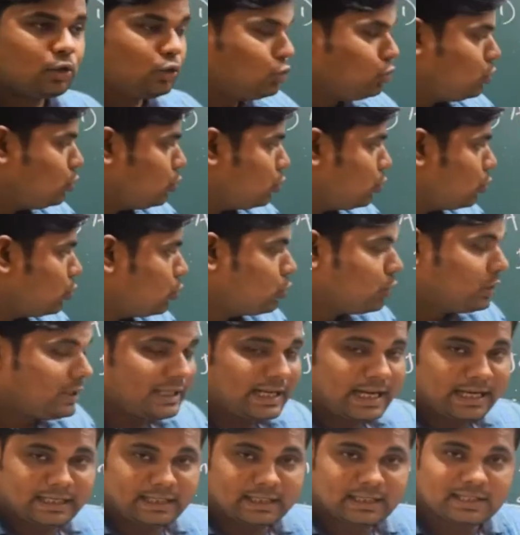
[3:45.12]
two
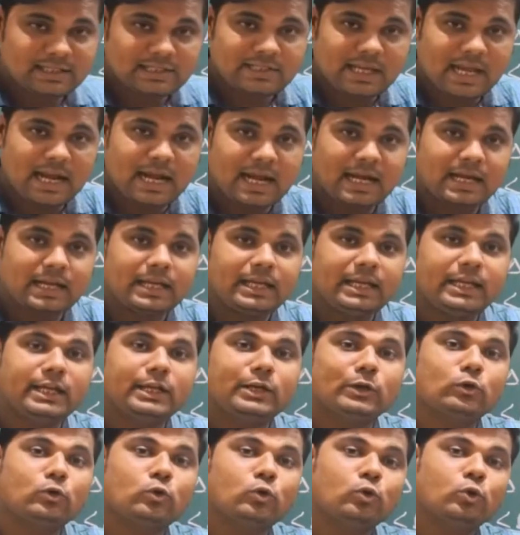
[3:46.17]
triangles and
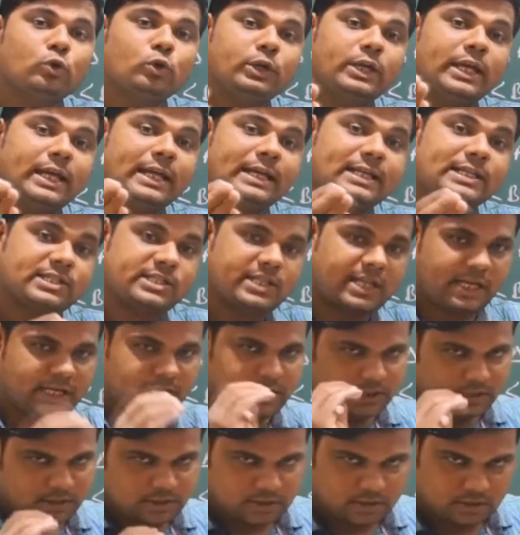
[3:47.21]
included
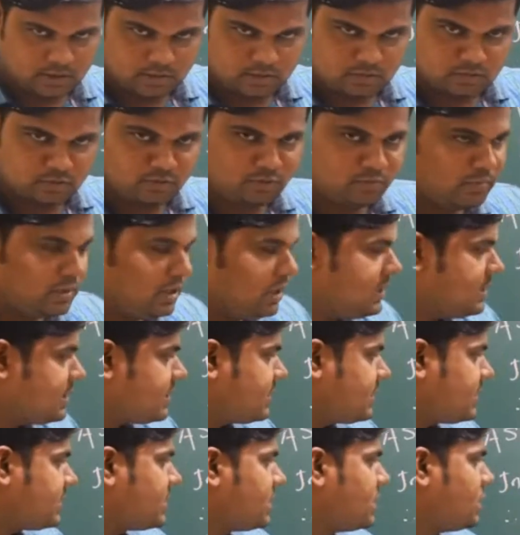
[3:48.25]
side
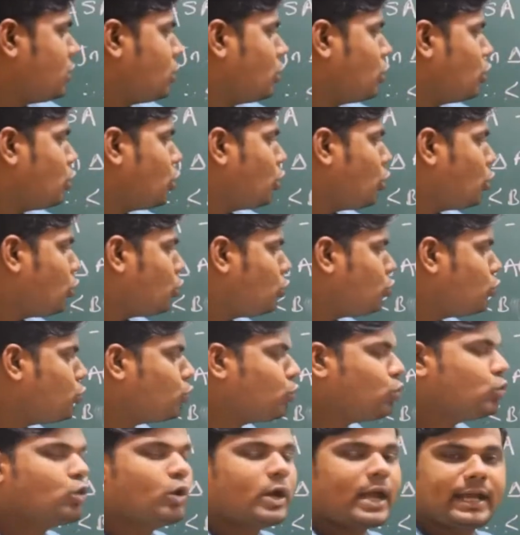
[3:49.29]
means
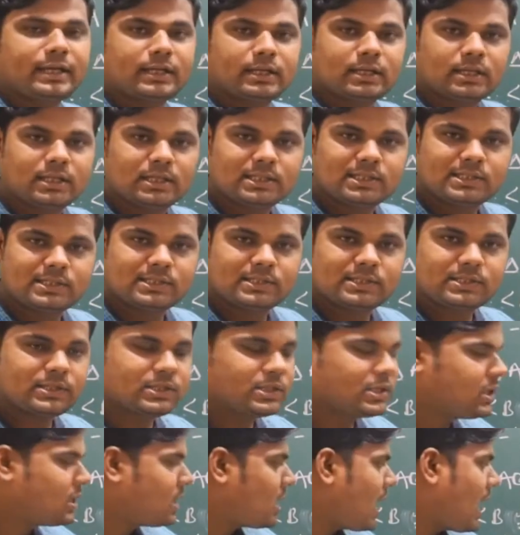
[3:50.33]
two
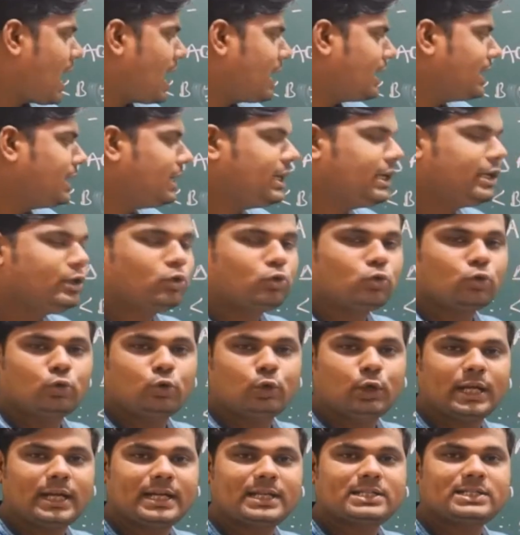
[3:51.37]
angles and
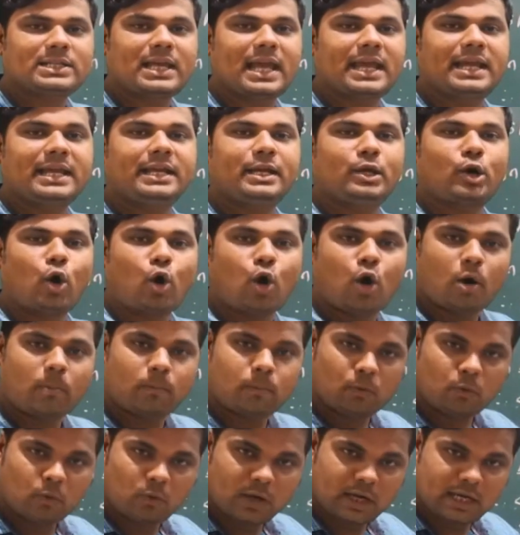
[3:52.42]
included side of
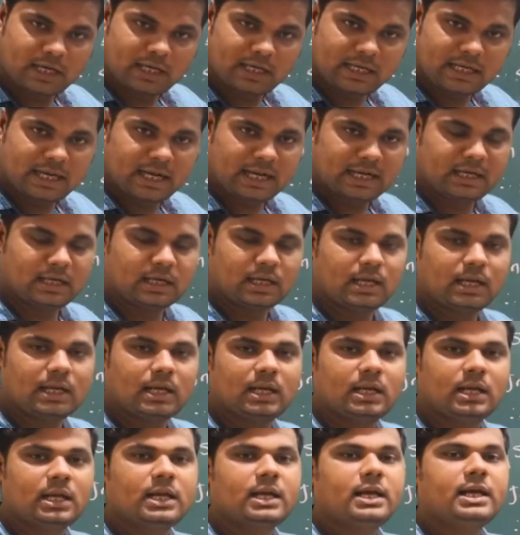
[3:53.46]
one
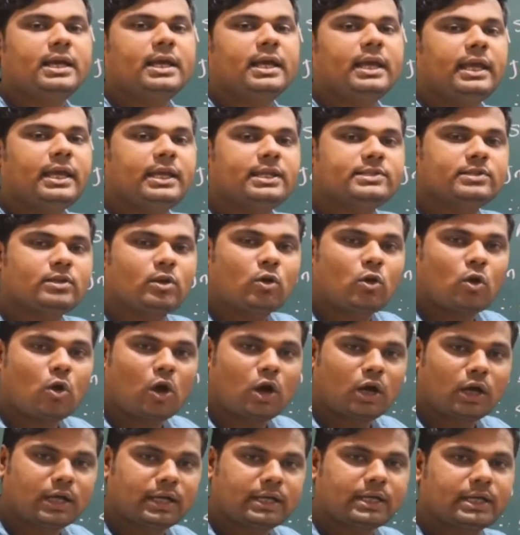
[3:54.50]
triangle is
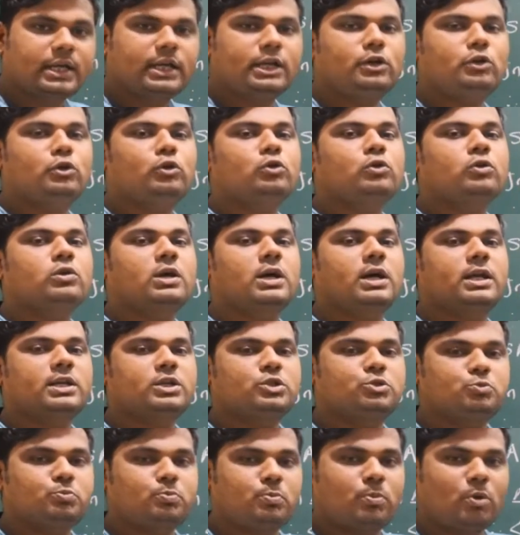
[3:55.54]
congruent to
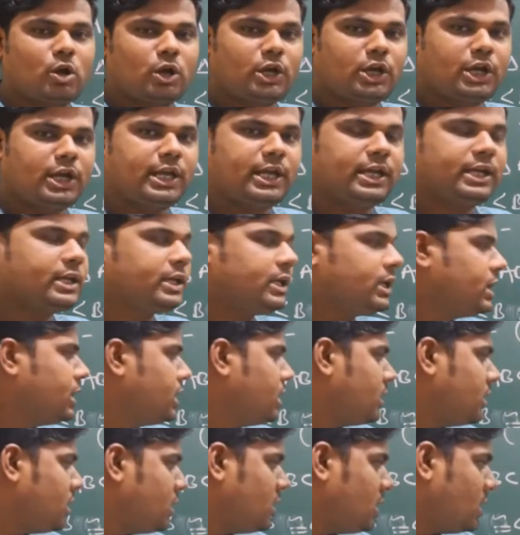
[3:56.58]
corresponding
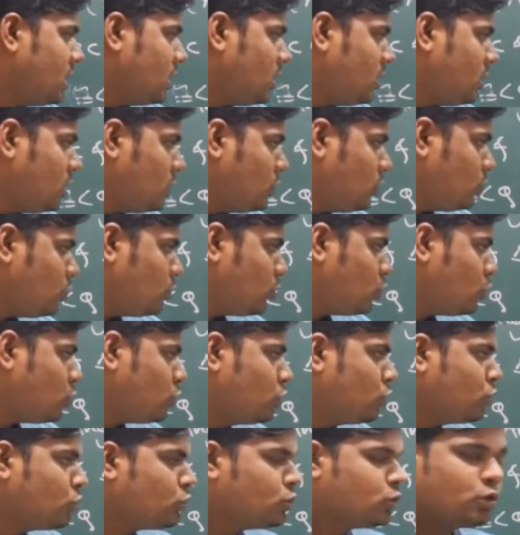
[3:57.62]

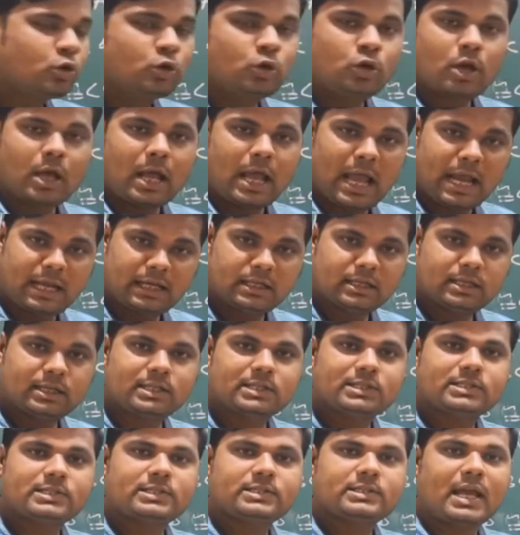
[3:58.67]
two
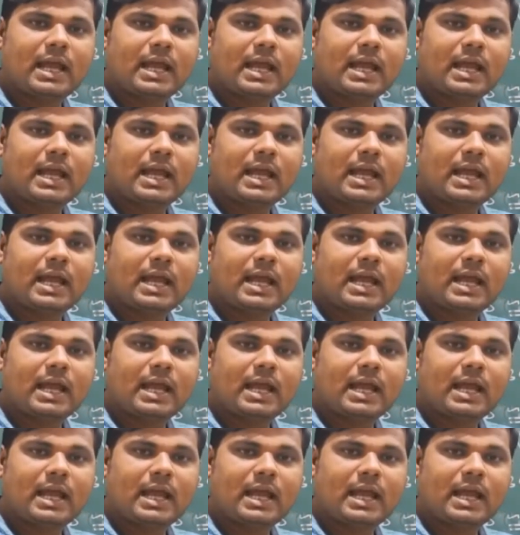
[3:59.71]
angles and